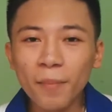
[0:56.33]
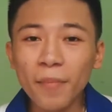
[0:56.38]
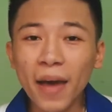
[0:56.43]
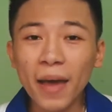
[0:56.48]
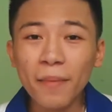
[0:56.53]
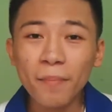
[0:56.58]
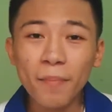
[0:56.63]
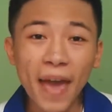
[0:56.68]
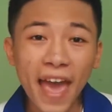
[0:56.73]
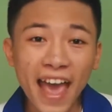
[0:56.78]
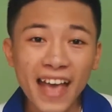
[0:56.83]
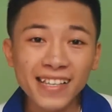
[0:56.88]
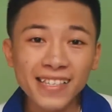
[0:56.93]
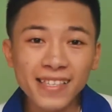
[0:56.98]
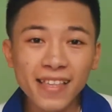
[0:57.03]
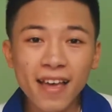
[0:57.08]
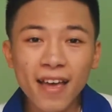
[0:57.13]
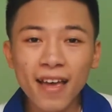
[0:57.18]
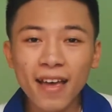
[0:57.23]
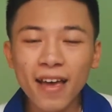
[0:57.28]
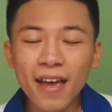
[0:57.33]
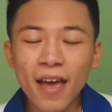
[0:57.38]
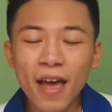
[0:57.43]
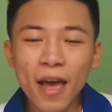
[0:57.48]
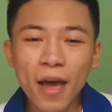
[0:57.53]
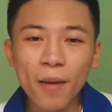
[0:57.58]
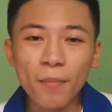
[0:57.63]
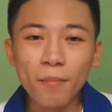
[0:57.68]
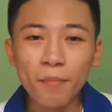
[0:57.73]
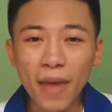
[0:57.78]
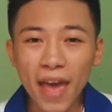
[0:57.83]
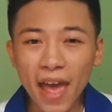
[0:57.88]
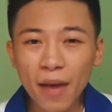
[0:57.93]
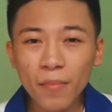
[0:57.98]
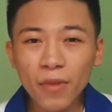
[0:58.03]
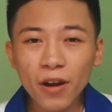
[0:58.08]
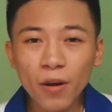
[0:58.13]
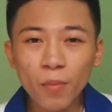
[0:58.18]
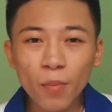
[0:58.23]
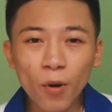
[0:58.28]
My best
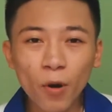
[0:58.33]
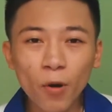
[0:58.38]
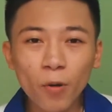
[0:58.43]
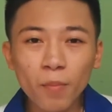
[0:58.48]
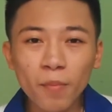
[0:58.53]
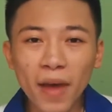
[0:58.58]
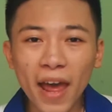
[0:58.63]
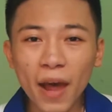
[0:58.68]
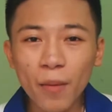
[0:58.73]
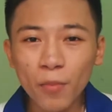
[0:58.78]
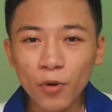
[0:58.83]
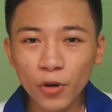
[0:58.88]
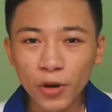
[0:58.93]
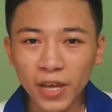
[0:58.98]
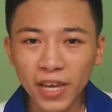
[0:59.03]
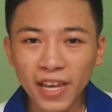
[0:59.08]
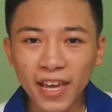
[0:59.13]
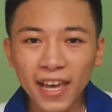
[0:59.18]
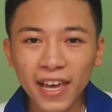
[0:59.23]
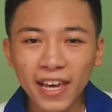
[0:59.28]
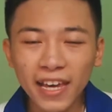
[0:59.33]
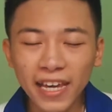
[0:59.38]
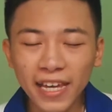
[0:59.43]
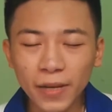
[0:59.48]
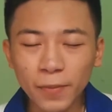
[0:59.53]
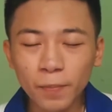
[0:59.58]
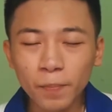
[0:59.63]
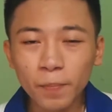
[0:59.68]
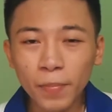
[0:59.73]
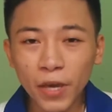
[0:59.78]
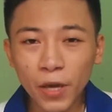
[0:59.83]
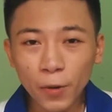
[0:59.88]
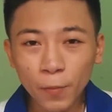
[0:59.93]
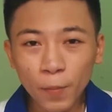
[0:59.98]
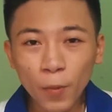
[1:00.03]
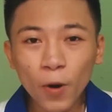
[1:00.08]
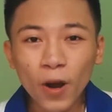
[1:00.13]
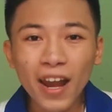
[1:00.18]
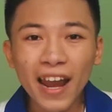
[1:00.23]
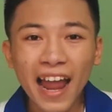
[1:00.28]
memorable memory in
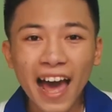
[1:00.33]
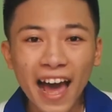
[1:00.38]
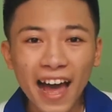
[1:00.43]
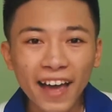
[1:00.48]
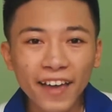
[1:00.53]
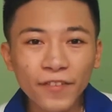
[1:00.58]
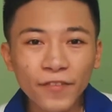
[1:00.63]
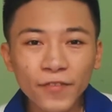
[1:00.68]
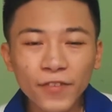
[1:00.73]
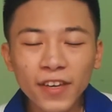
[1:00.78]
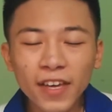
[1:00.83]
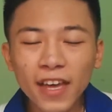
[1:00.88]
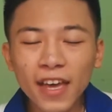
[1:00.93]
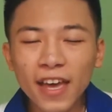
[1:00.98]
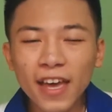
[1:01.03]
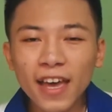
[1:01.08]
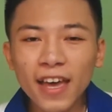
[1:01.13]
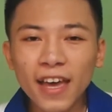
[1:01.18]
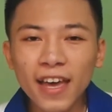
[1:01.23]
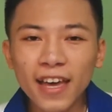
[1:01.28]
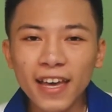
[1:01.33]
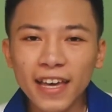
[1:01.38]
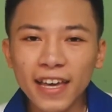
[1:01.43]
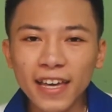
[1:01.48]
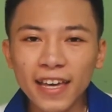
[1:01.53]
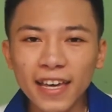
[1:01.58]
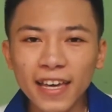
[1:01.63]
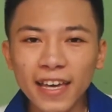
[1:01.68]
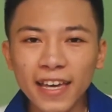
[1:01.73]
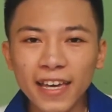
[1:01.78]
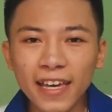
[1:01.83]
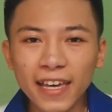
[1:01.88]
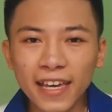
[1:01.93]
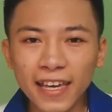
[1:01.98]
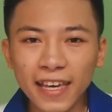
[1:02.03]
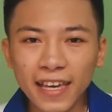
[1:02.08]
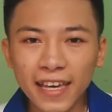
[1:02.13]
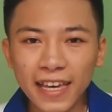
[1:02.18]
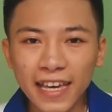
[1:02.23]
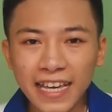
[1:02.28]
pupil life
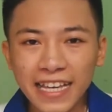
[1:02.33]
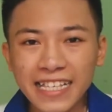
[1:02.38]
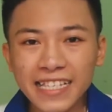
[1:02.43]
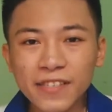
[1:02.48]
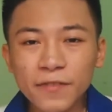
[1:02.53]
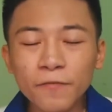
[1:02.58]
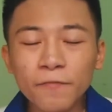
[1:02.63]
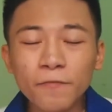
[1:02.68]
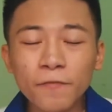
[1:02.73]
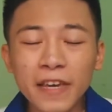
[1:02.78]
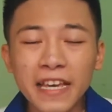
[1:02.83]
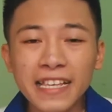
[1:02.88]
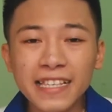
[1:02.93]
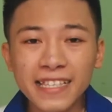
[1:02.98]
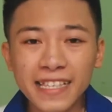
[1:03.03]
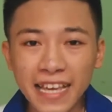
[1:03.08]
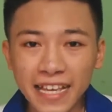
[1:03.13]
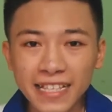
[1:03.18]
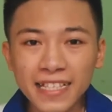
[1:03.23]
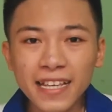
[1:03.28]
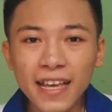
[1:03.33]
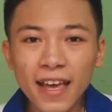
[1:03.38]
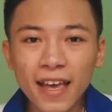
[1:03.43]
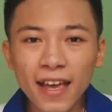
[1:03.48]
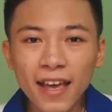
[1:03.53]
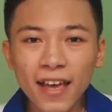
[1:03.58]
is visit